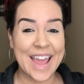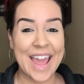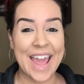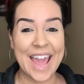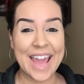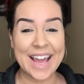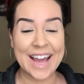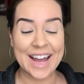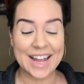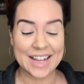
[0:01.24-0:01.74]

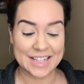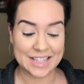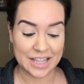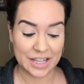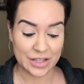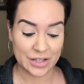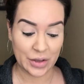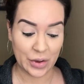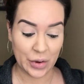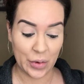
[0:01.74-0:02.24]
Hey guys,
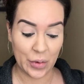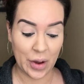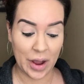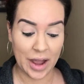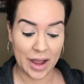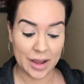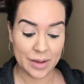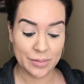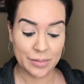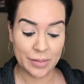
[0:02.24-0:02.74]
so
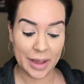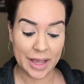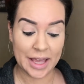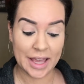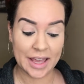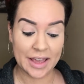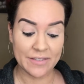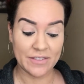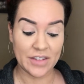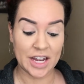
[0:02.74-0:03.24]
I'm
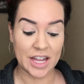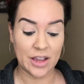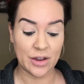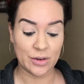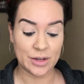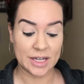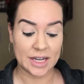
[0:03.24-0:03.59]
making a video